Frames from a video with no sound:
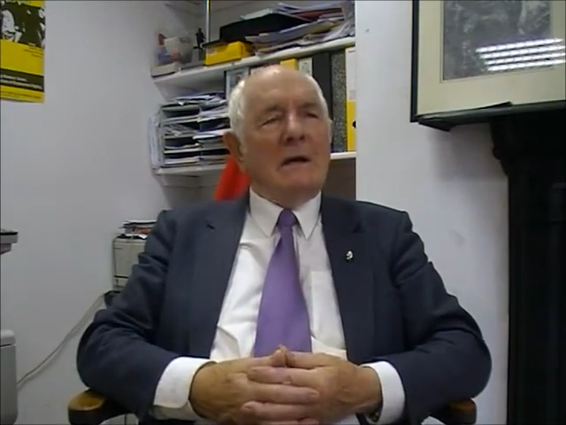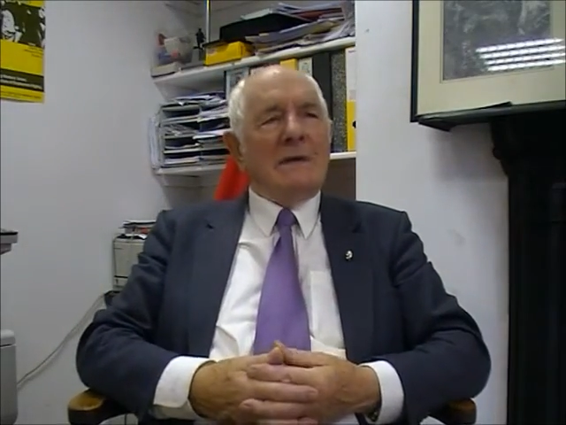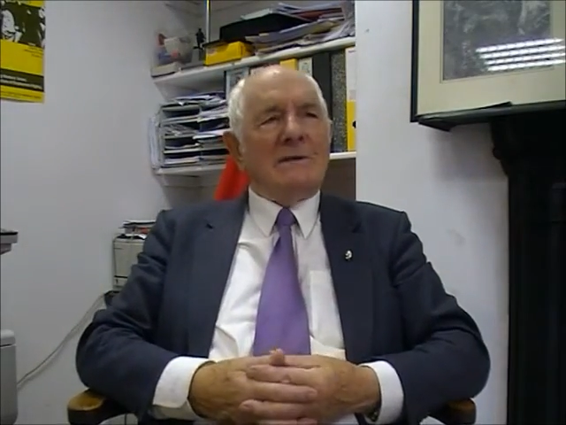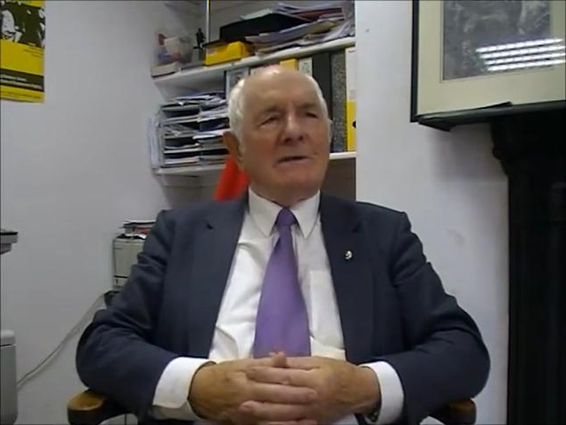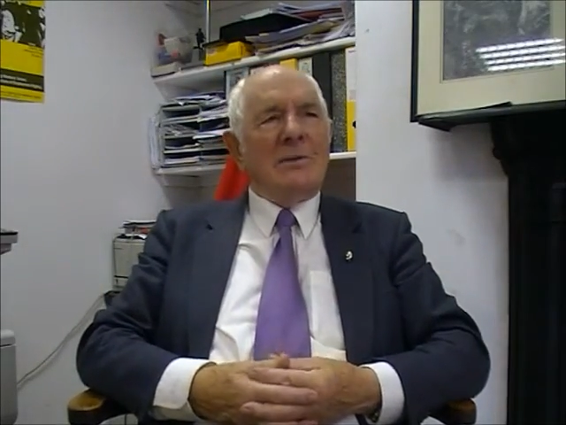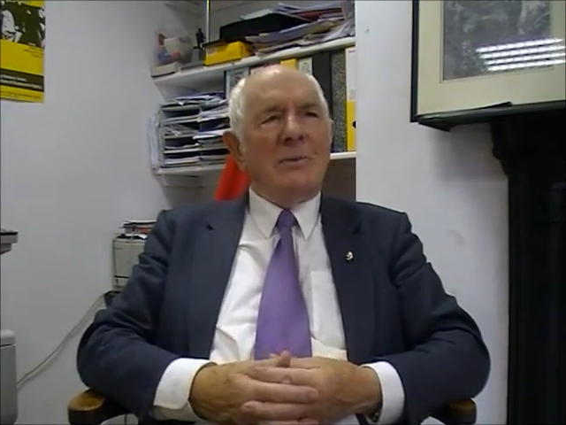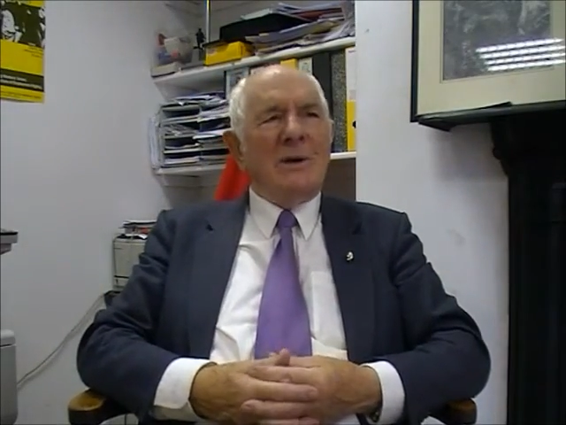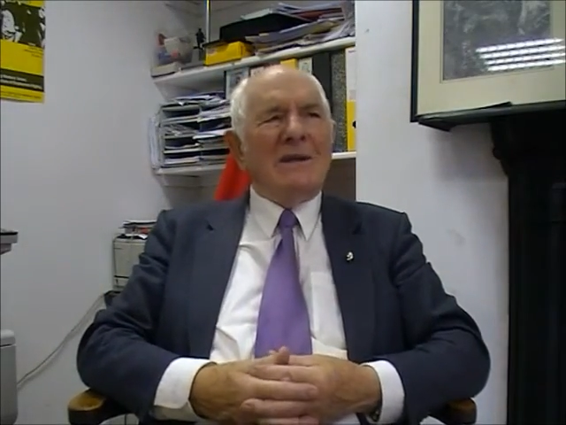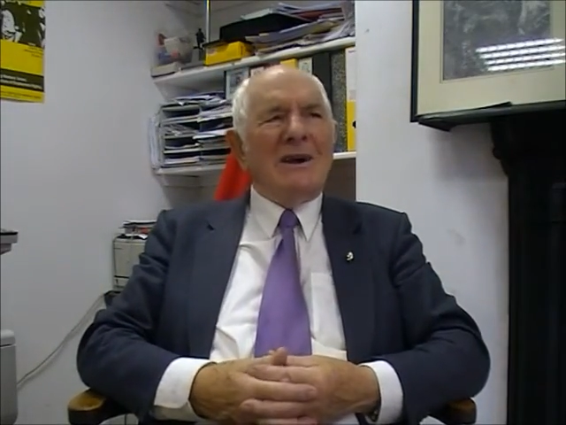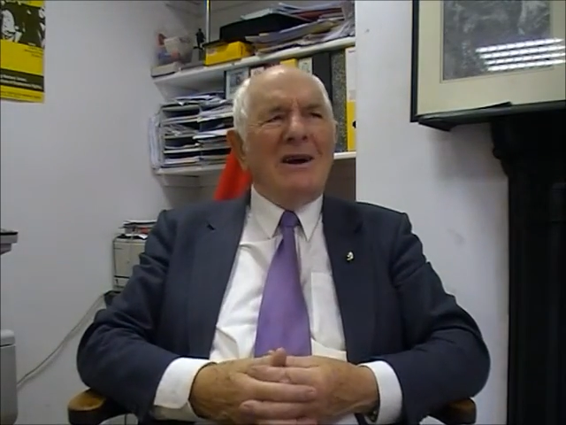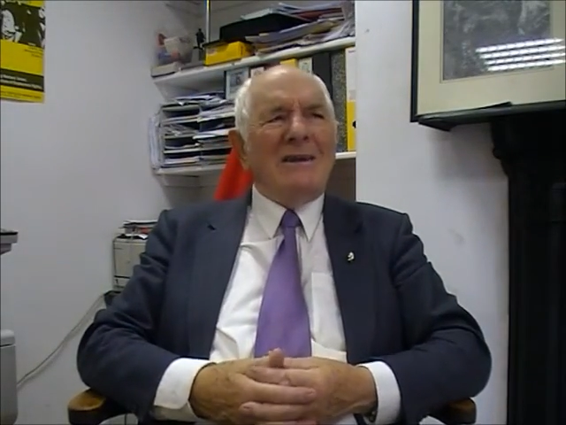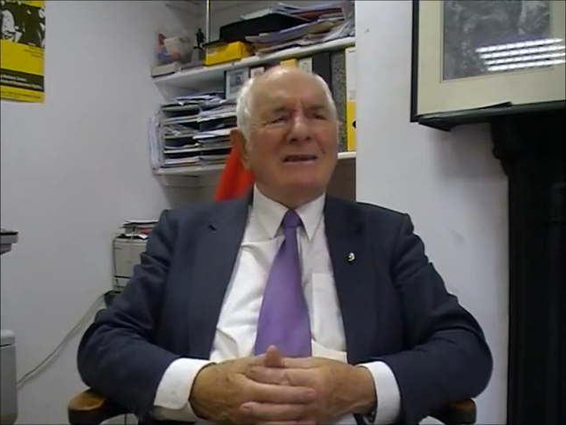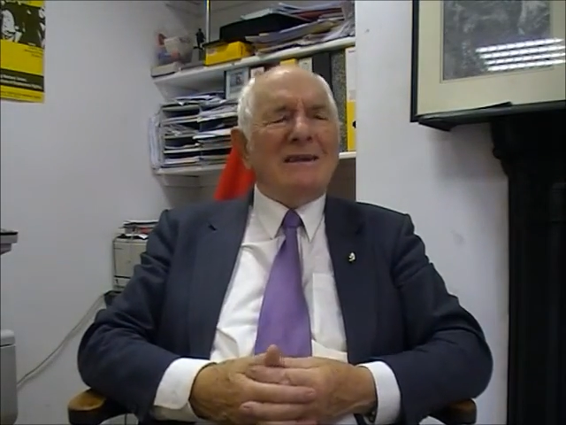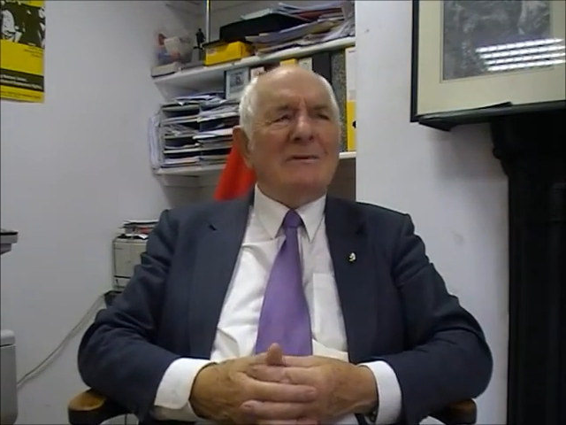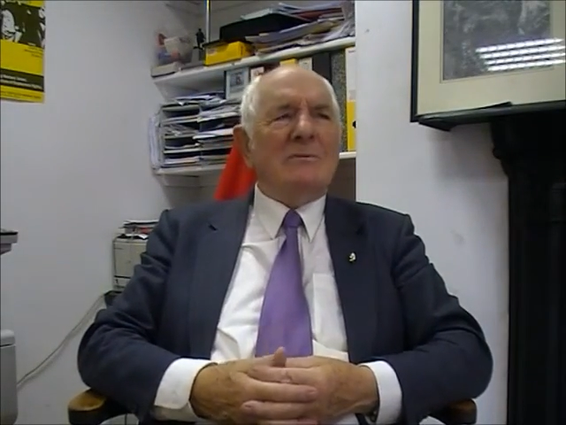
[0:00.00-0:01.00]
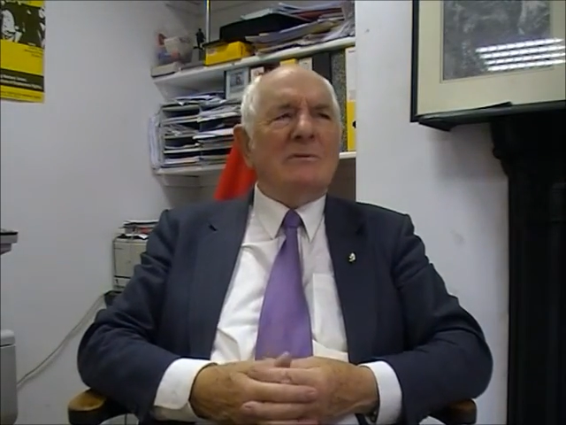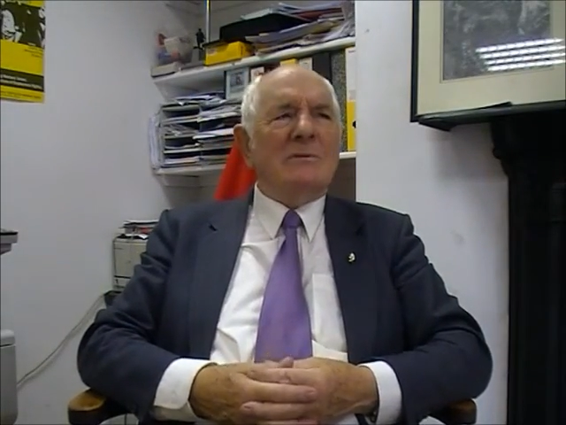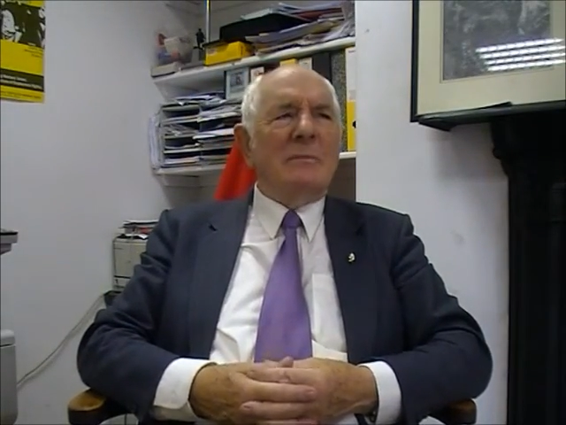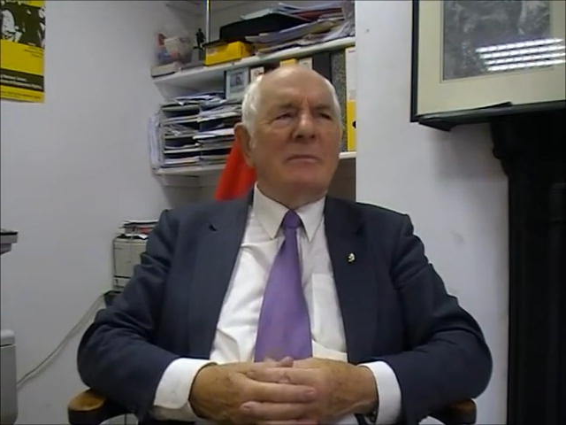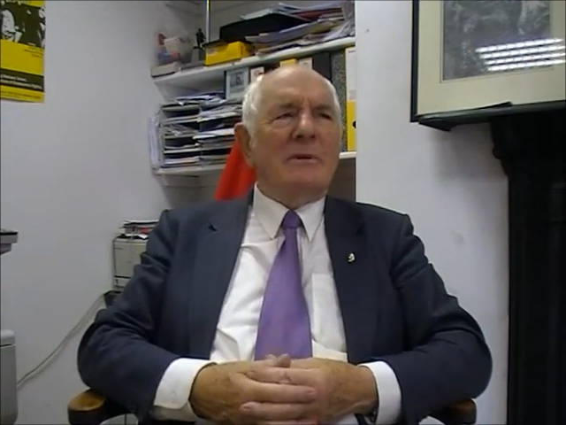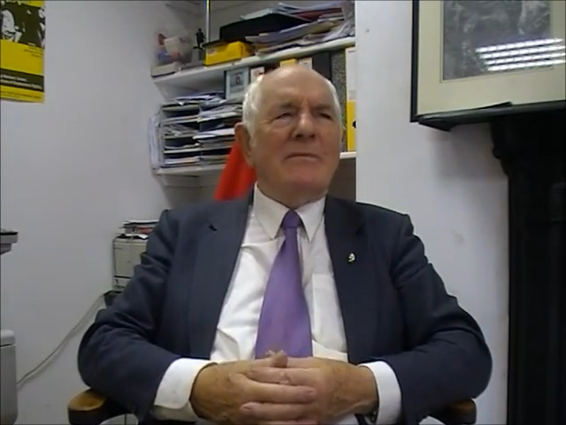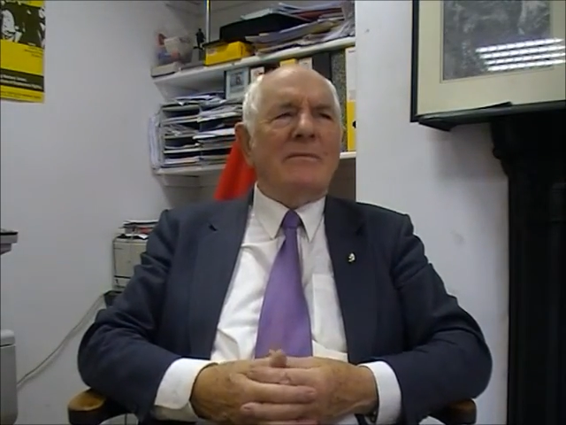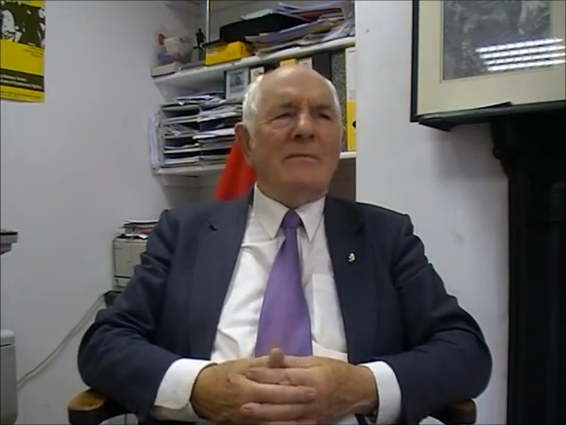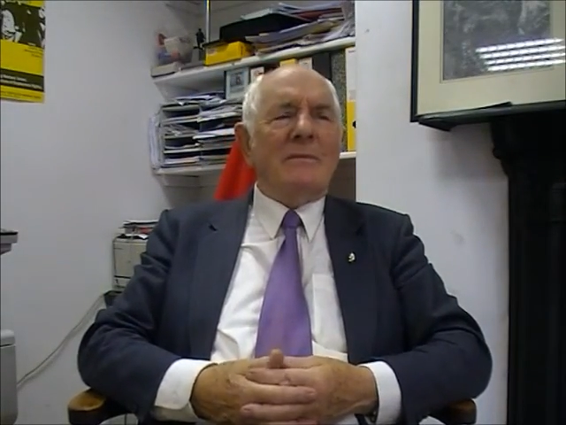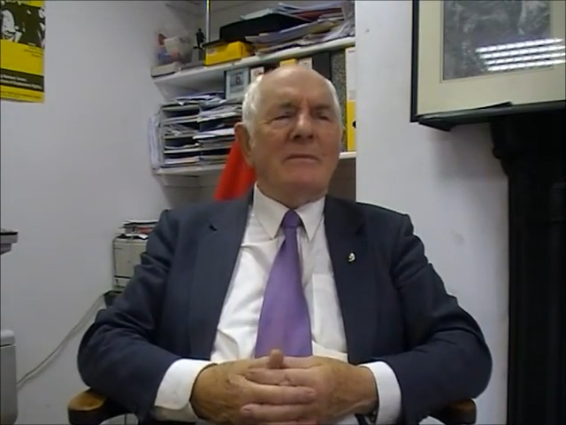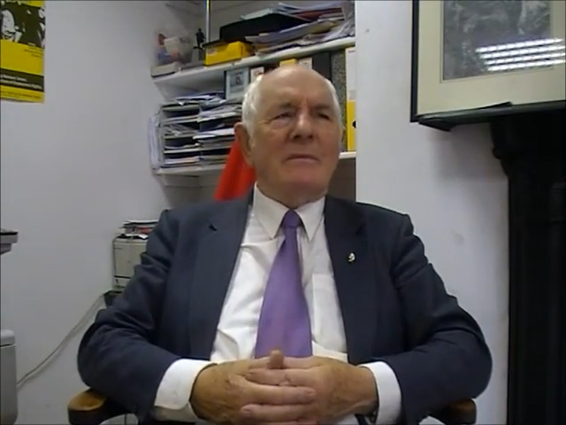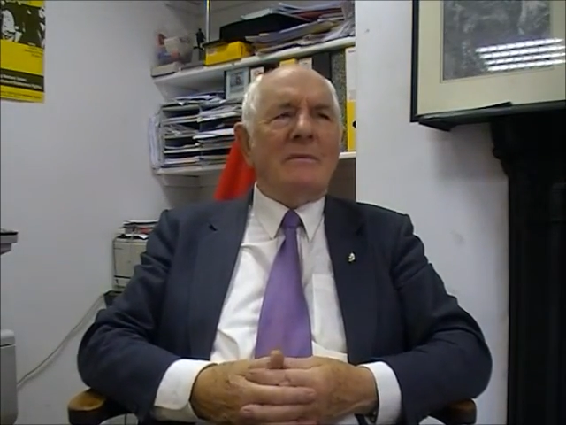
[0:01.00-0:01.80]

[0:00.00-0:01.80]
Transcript: So we thought this was a bit of